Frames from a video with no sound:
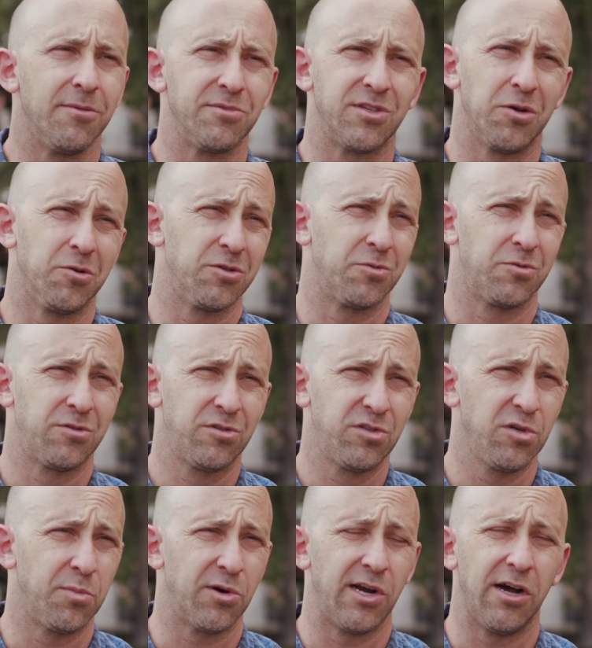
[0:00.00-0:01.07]
So it was
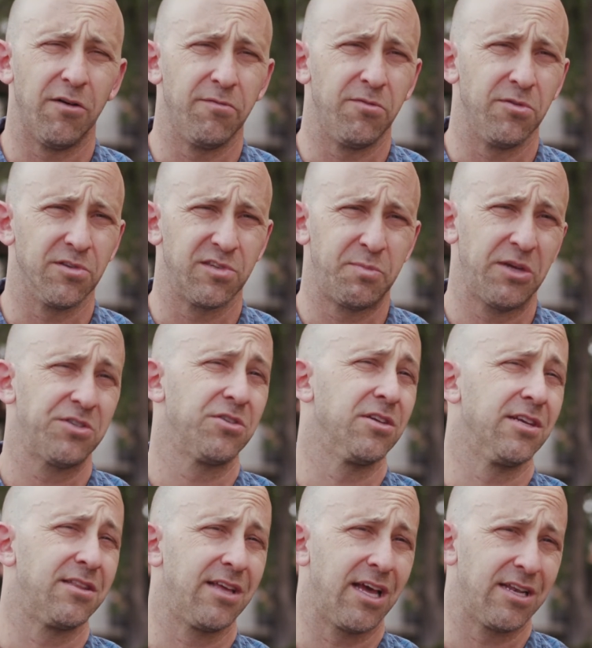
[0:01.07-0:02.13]
super helpful,
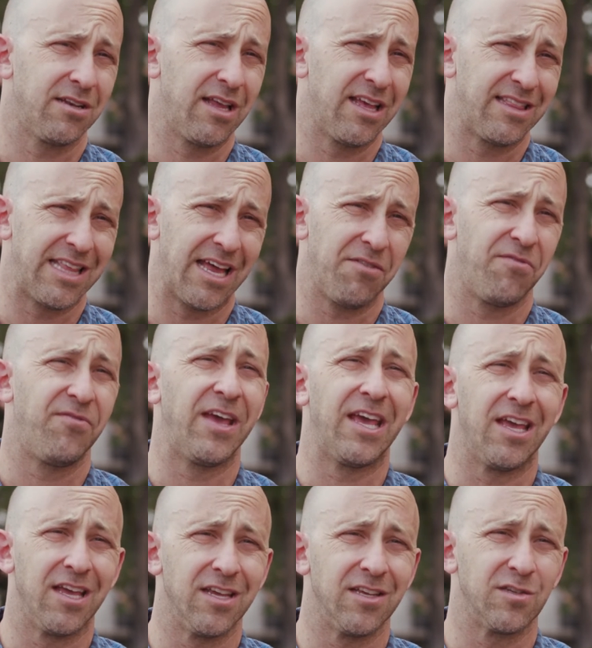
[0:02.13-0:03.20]
especially at that
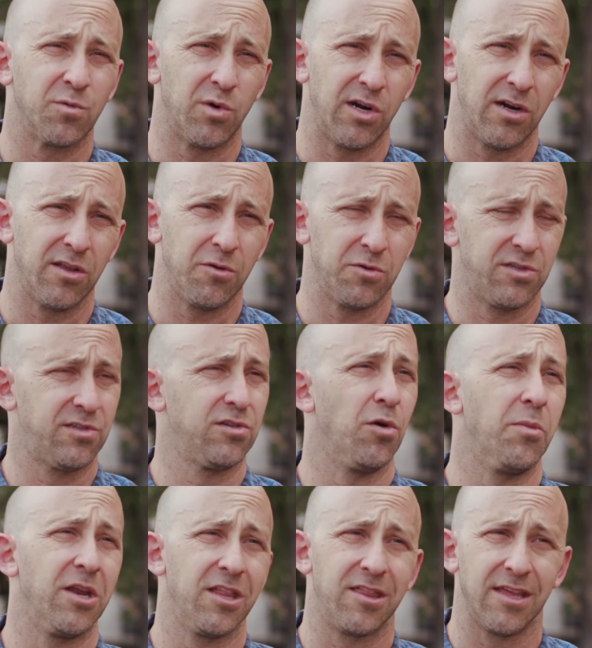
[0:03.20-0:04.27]
phase where there were so
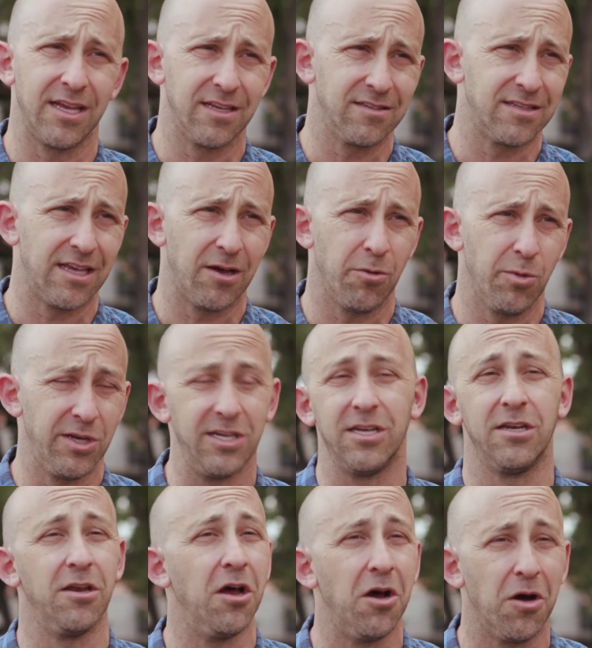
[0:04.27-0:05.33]
many things that we
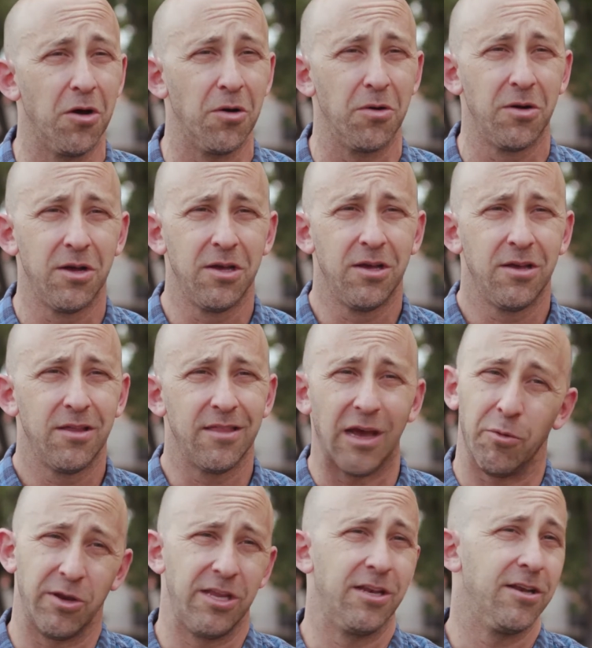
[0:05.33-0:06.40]
didn't know
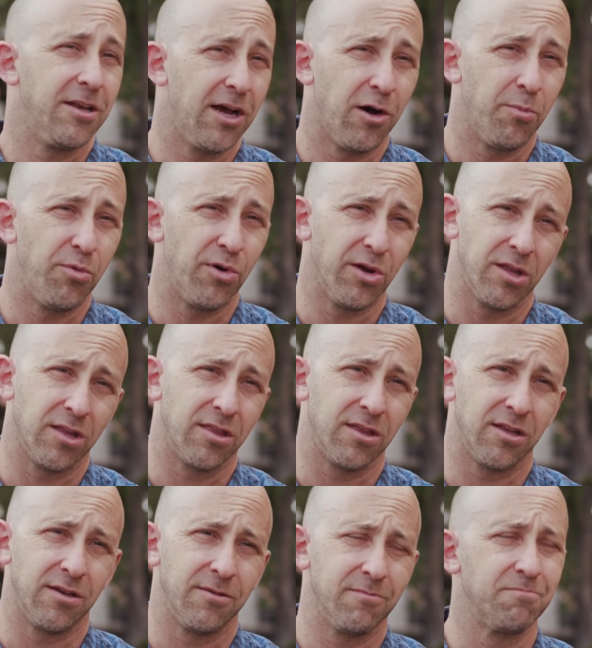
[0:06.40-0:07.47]
that we needed help with,
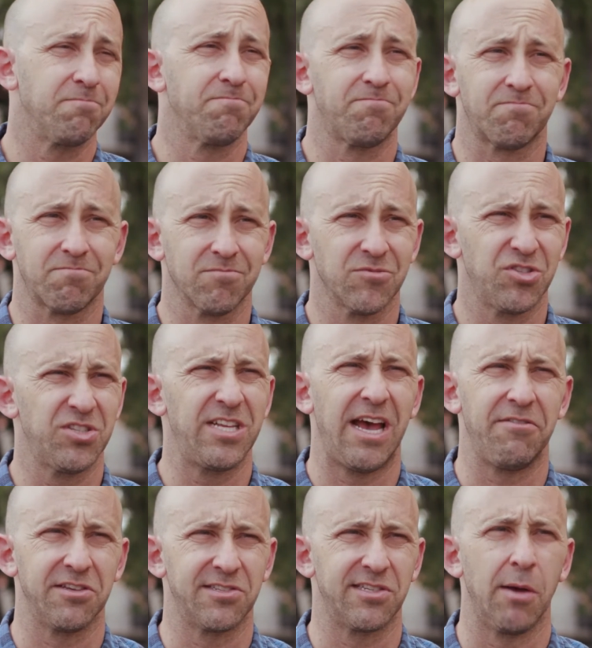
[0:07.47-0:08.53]
and just
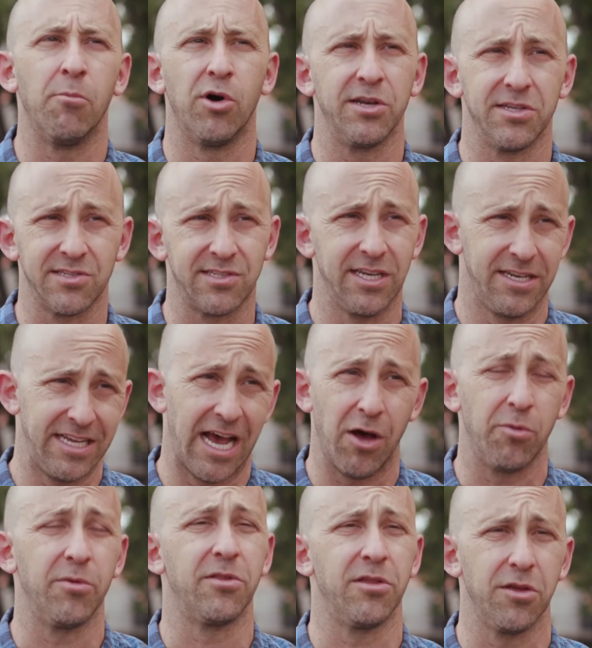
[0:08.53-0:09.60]
having someone to sit
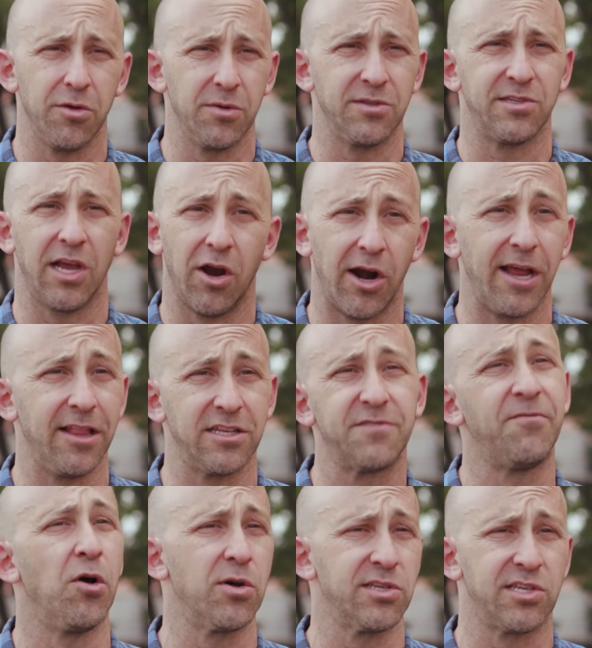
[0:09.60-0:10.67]
down with you and say, all right, let's
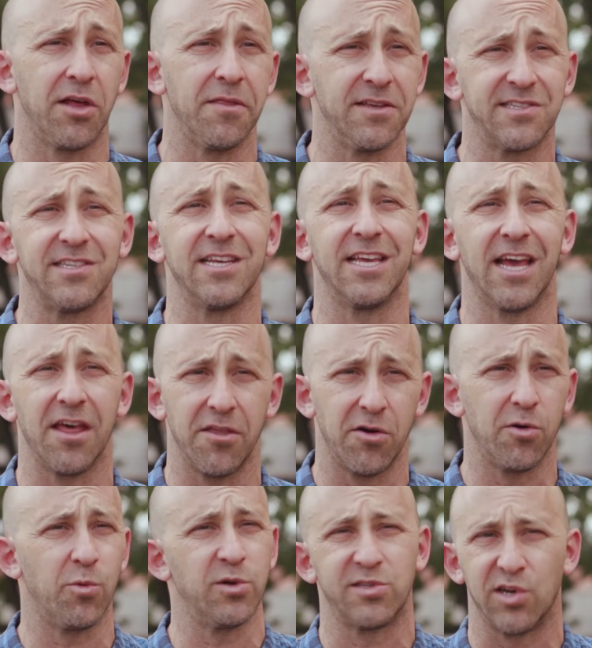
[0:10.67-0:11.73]
focus on this
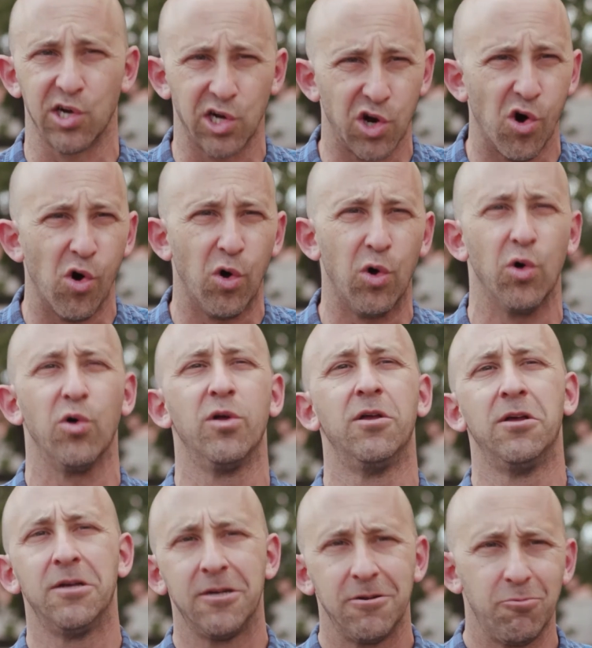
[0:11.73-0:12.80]
together. What's our goal?
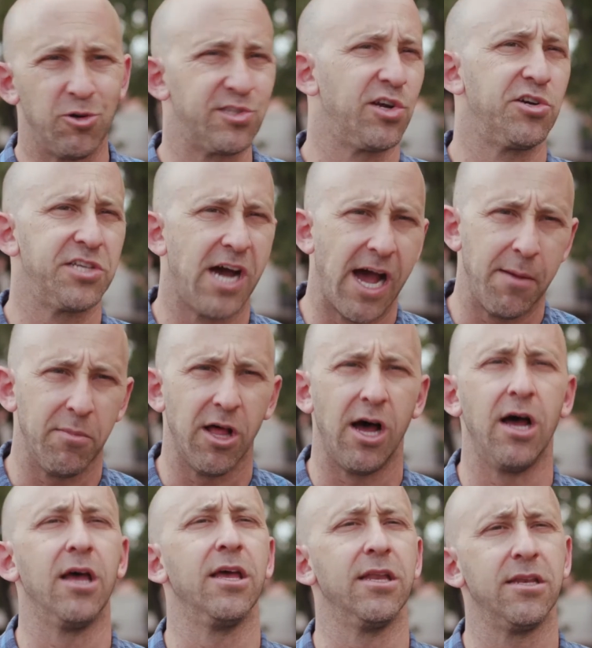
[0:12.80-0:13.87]
What's our
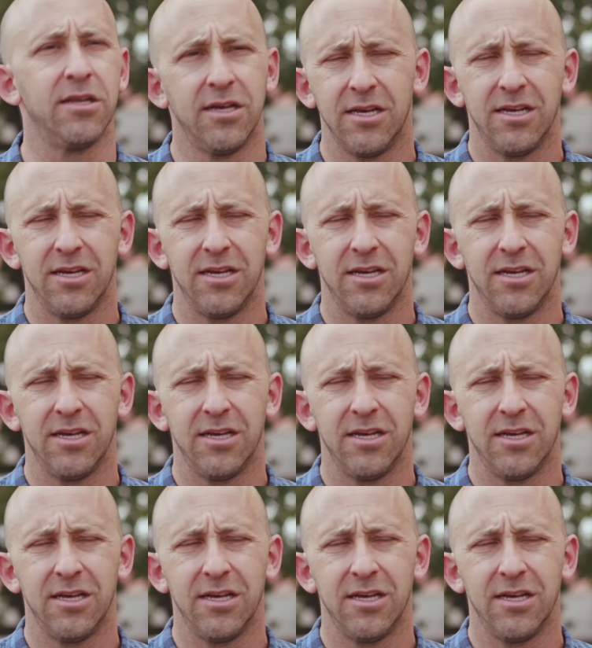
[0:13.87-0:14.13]
timeline?